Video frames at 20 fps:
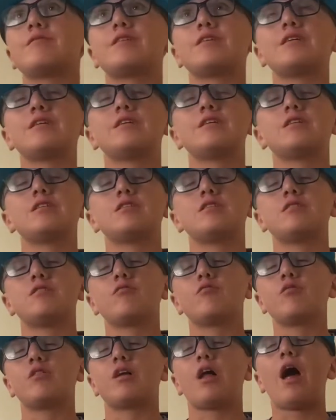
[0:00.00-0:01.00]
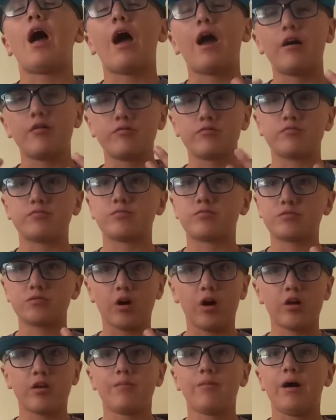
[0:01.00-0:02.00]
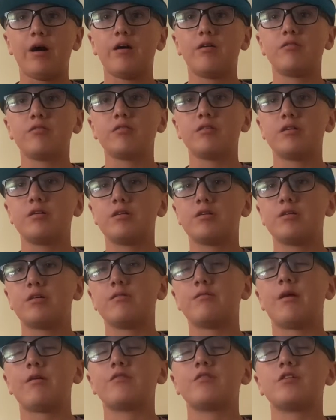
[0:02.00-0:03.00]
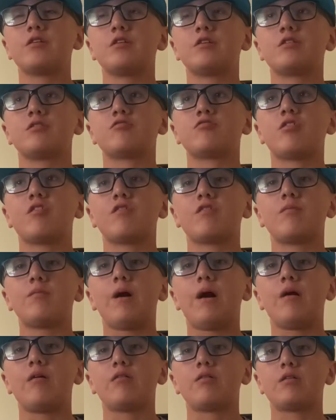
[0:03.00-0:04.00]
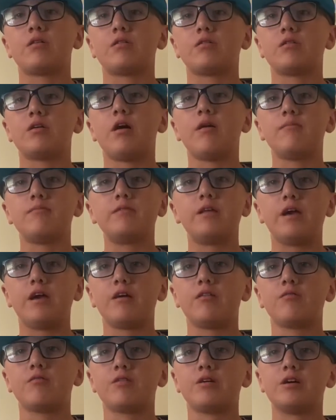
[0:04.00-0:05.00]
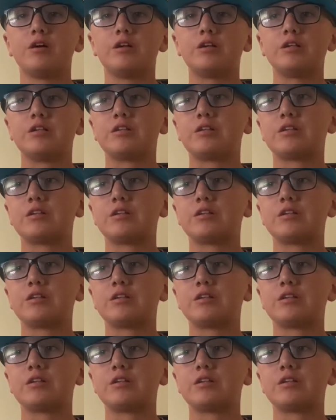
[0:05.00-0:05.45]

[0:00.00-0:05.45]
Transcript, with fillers: uh, what I thought about, about the Trevor Bauer update was,